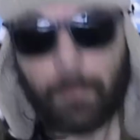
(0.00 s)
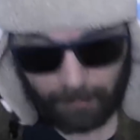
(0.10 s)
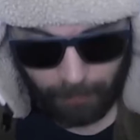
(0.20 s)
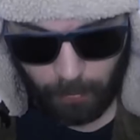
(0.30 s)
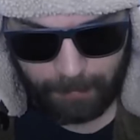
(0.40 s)

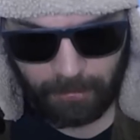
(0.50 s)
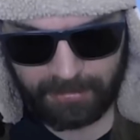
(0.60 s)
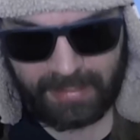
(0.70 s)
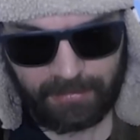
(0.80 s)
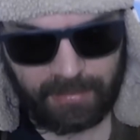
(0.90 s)
Though I'm not
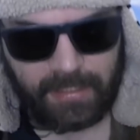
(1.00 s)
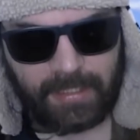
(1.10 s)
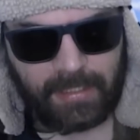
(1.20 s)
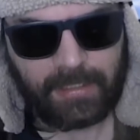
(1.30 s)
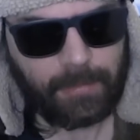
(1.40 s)
interested
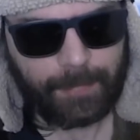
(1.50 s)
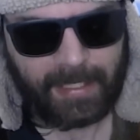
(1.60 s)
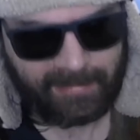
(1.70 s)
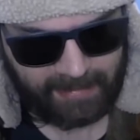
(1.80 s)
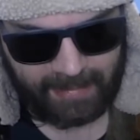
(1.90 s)
in
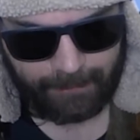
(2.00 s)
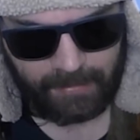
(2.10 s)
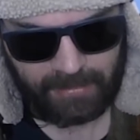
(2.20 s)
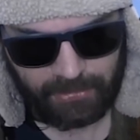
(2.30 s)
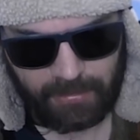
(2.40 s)
comparing
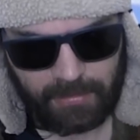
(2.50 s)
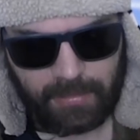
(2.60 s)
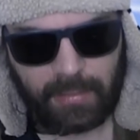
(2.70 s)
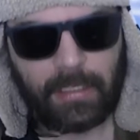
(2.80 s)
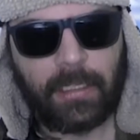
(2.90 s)
definitions,
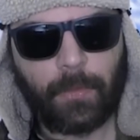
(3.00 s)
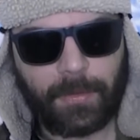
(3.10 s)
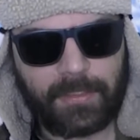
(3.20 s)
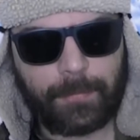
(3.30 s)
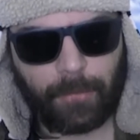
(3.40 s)

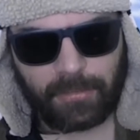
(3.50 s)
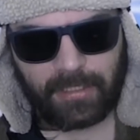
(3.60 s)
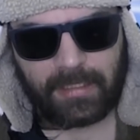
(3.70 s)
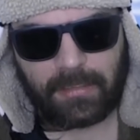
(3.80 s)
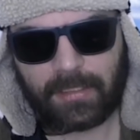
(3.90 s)
what's
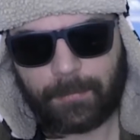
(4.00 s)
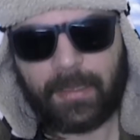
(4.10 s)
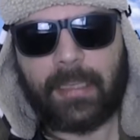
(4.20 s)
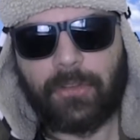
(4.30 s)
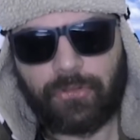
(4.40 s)
important is
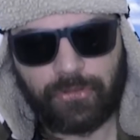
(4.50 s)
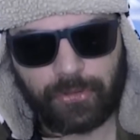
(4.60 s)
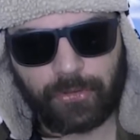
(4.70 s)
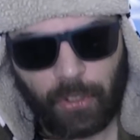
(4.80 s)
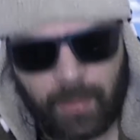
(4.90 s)
simply
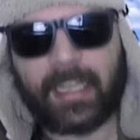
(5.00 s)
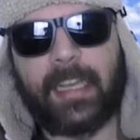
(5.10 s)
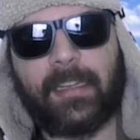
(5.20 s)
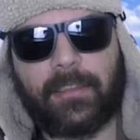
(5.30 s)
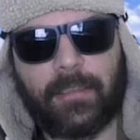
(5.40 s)
doing
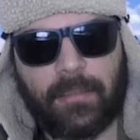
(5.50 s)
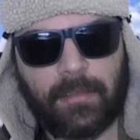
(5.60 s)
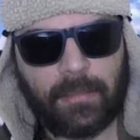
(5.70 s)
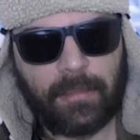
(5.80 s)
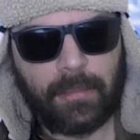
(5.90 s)
it
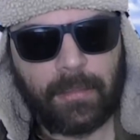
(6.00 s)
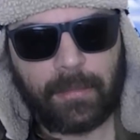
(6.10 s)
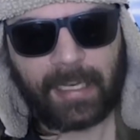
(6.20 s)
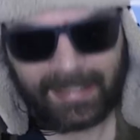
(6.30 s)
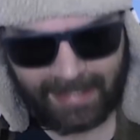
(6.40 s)

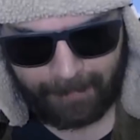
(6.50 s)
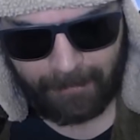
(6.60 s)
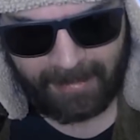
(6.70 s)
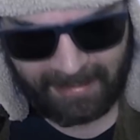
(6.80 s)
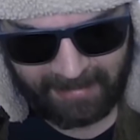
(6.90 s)
and
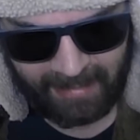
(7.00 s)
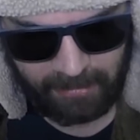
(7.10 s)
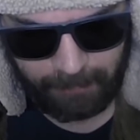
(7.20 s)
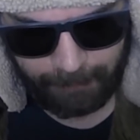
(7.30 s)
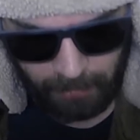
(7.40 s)
never getting it
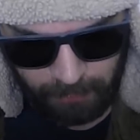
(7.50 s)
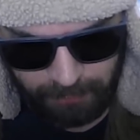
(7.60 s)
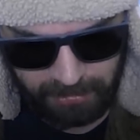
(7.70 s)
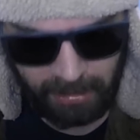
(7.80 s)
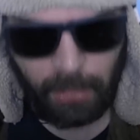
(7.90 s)

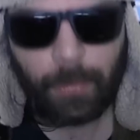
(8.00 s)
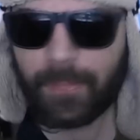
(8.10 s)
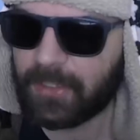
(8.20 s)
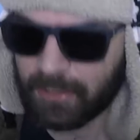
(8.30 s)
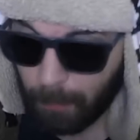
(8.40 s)
confused with
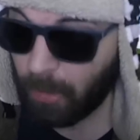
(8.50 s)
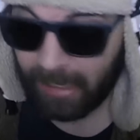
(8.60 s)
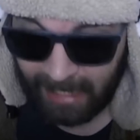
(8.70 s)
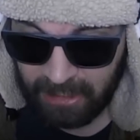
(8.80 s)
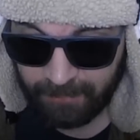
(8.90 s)
the somewhat
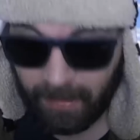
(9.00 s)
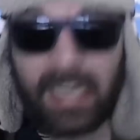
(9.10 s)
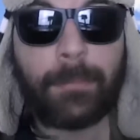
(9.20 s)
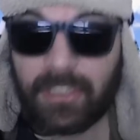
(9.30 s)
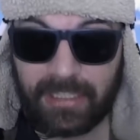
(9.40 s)
less
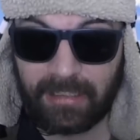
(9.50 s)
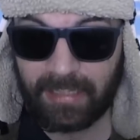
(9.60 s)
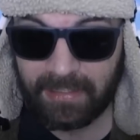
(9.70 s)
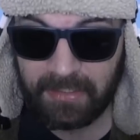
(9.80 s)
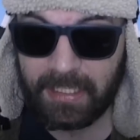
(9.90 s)
fine but still
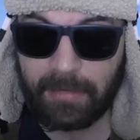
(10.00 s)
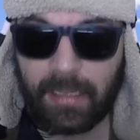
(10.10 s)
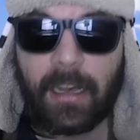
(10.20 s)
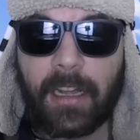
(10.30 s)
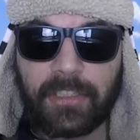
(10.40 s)
necessary
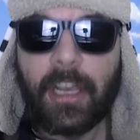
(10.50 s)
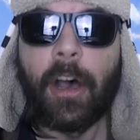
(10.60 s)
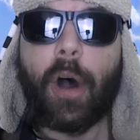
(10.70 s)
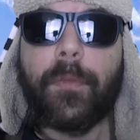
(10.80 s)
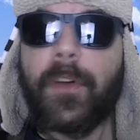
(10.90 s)
art
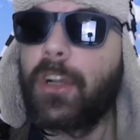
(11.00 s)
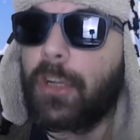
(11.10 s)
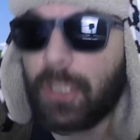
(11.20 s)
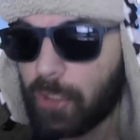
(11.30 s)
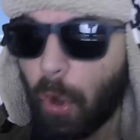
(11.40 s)
of
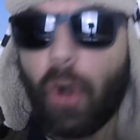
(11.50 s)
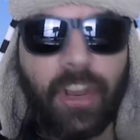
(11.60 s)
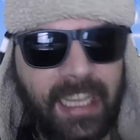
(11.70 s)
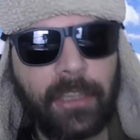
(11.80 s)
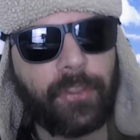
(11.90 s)

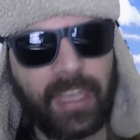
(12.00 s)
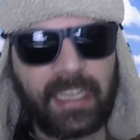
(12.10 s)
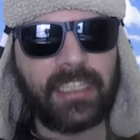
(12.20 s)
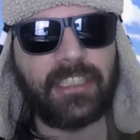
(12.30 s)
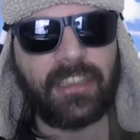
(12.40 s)
calling
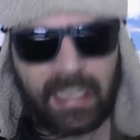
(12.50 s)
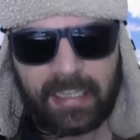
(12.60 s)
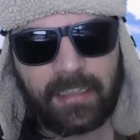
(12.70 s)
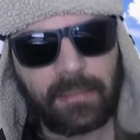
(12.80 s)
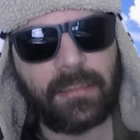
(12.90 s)
things
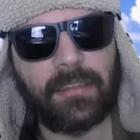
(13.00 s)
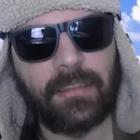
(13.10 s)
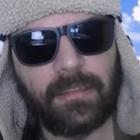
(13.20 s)
things.